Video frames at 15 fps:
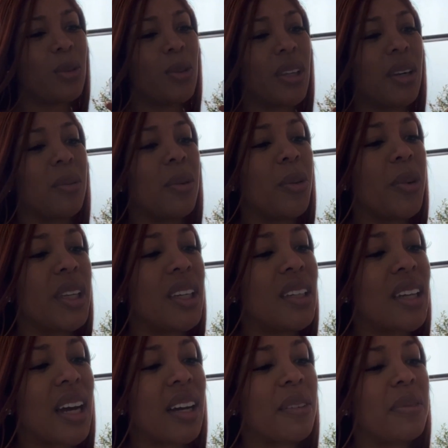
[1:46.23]
Ooh, that one
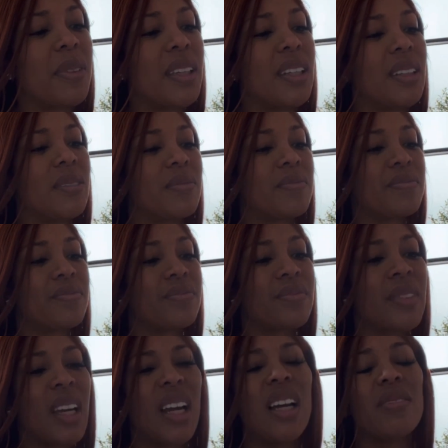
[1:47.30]
weak. I can feel it. It
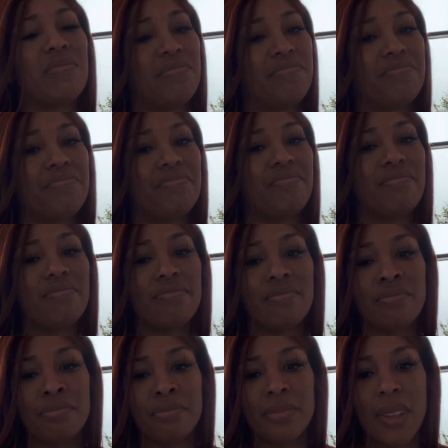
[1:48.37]
hurt. Mm-hmm.
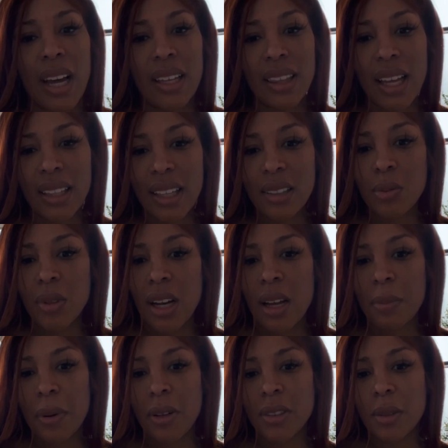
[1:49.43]
I think that's what
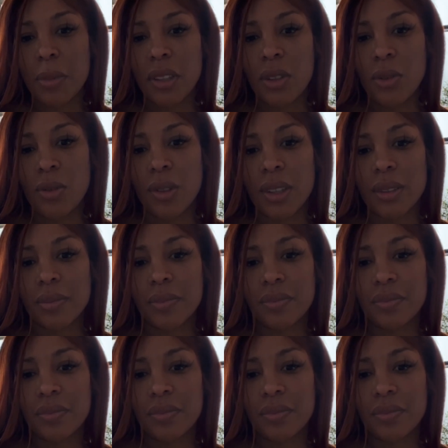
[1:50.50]
I'm supposed to be doing.